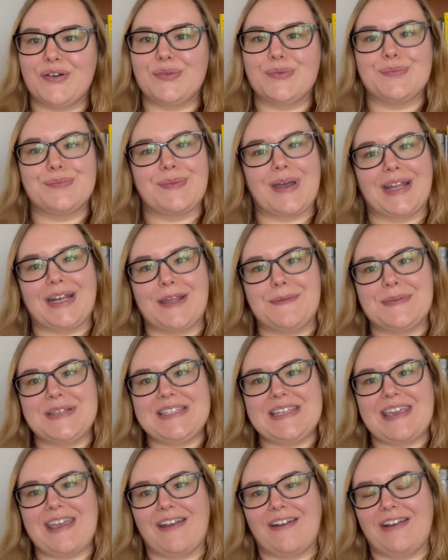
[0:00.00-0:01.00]
my name
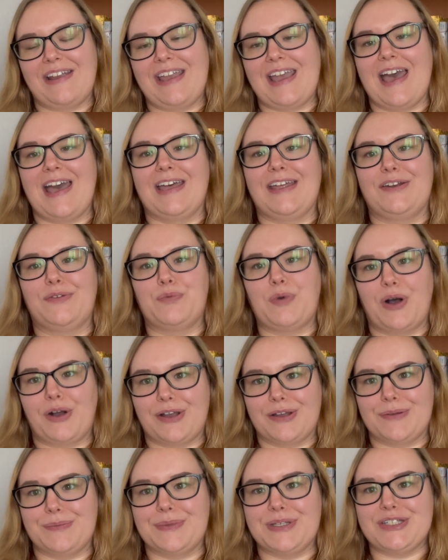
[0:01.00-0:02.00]
is Carrie and
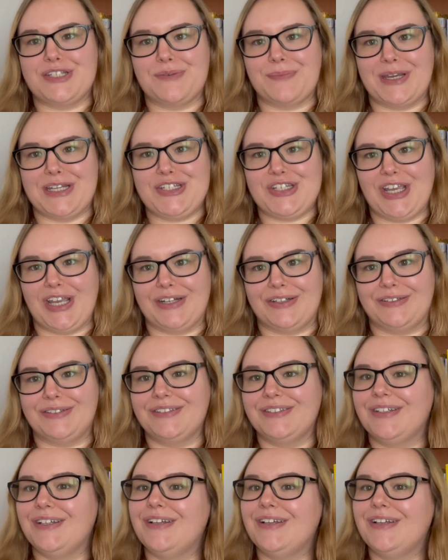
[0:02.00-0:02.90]
welcome to my channel.